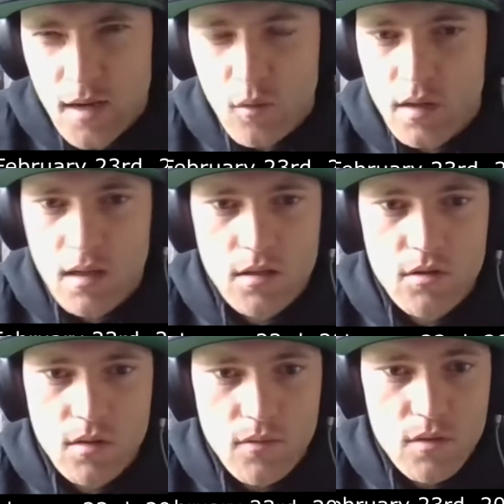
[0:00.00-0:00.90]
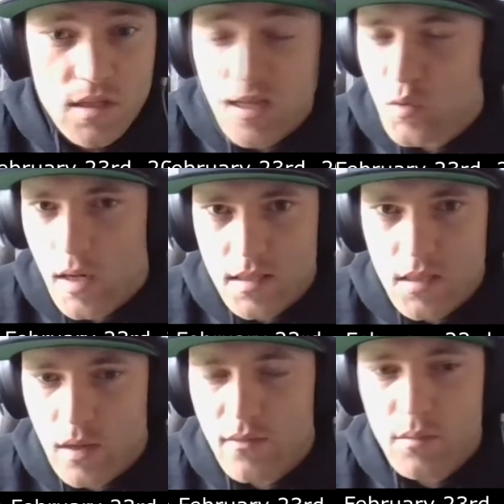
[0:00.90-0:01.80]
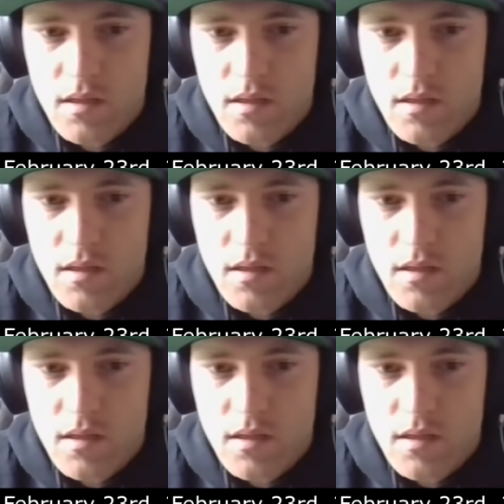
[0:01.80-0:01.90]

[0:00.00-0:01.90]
don't want to get too confusing. That's why I said we have to